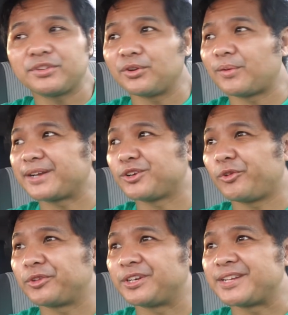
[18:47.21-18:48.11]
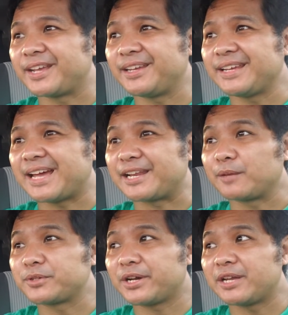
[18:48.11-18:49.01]
So I called it a day at
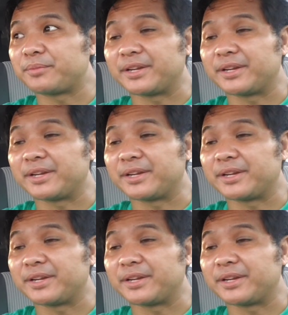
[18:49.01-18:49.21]
Epcot,